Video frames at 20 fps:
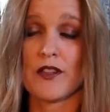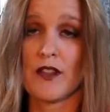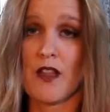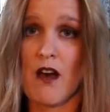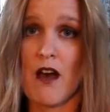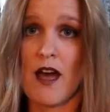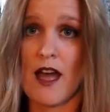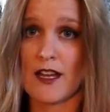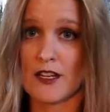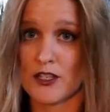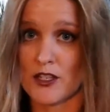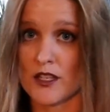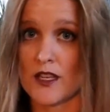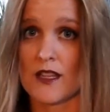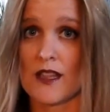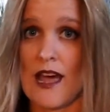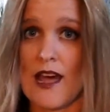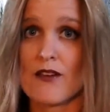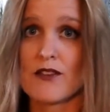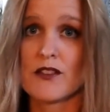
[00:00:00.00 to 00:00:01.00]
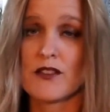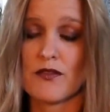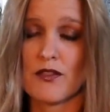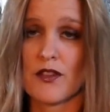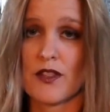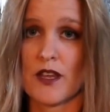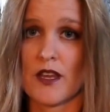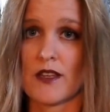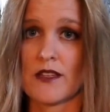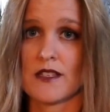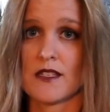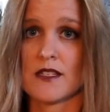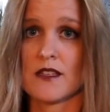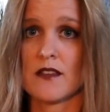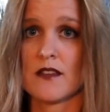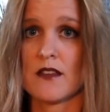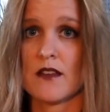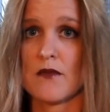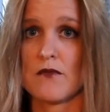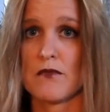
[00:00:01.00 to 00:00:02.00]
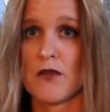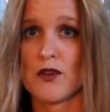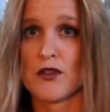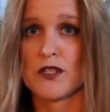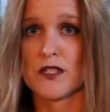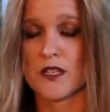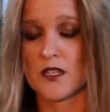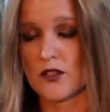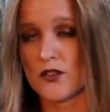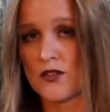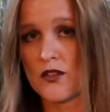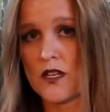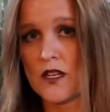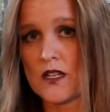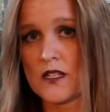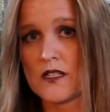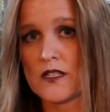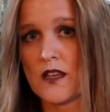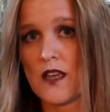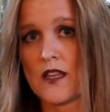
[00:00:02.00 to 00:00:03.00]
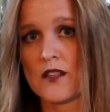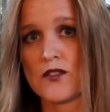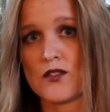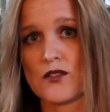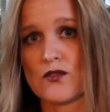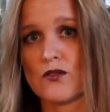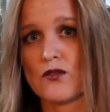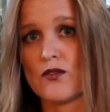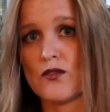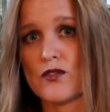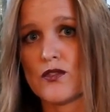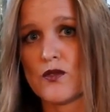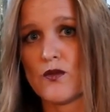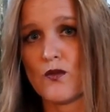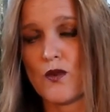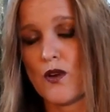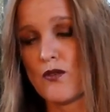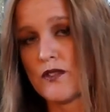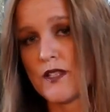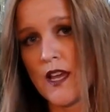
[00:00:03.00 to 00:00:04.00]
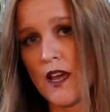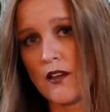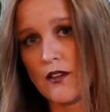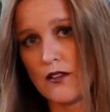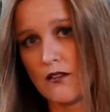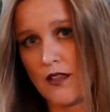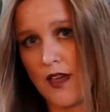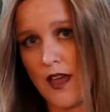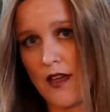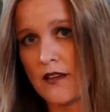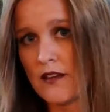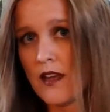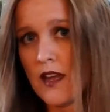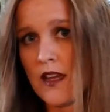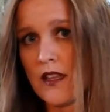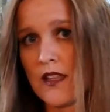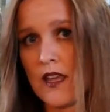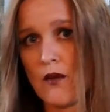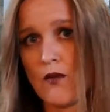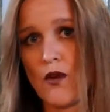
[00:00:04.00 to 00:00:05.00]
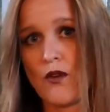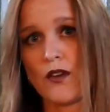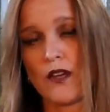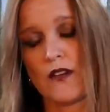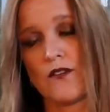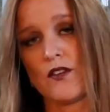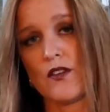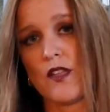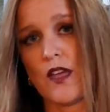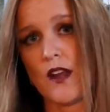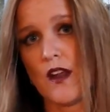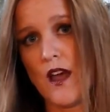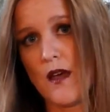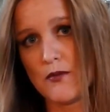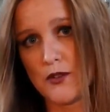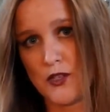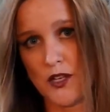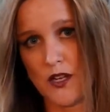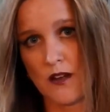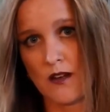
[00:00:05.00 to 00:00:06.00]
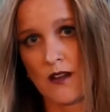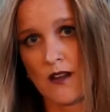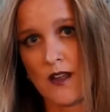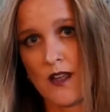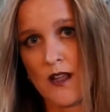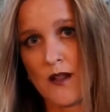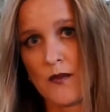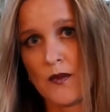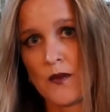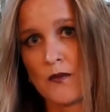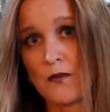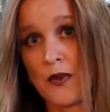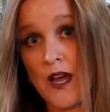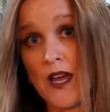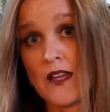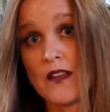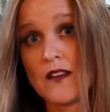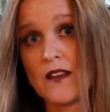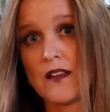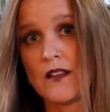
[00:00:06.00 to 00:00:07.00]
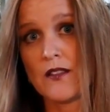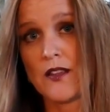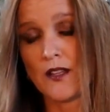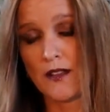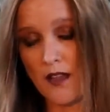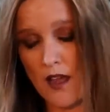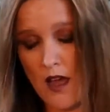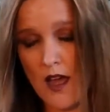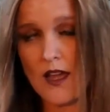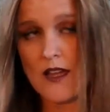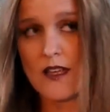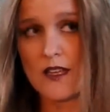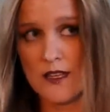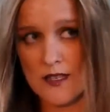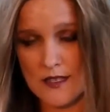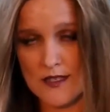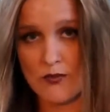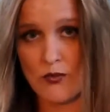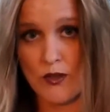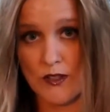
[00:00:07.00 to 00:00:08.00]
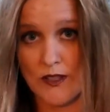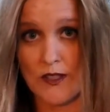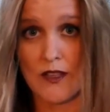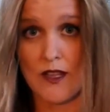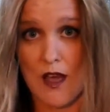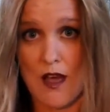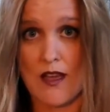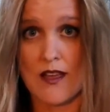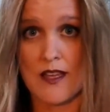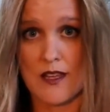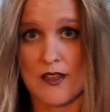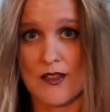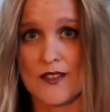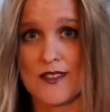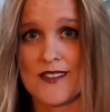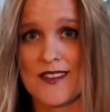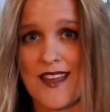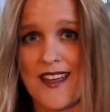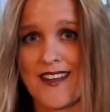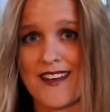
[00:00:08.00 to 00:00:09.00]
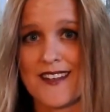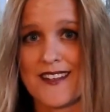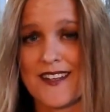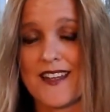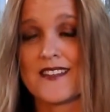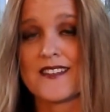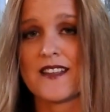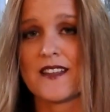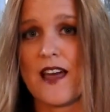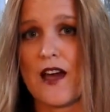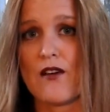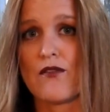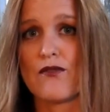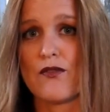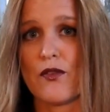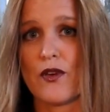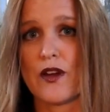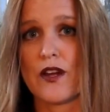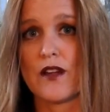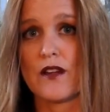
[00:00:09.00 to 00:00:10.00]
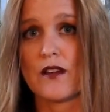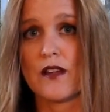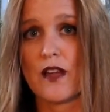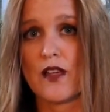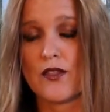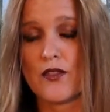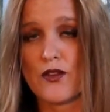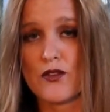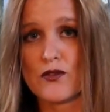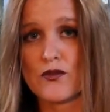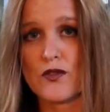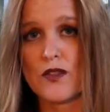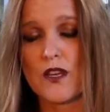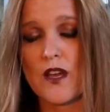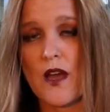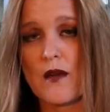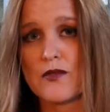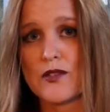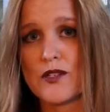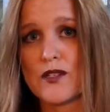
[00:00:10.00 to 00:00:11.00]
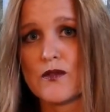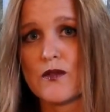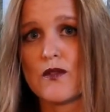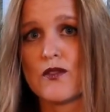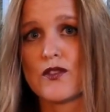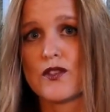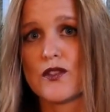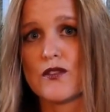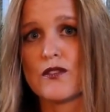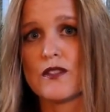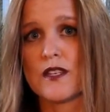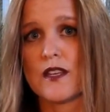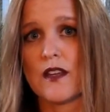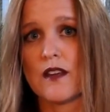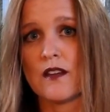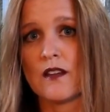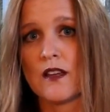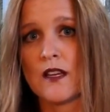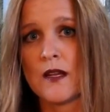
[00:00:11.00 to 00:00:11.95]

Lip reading: the law actually allows for this. Most districts and schools won't tell you that, and they won't give you that option. But the law is what the law is, and it does allow for it. And those were the options we were choosing.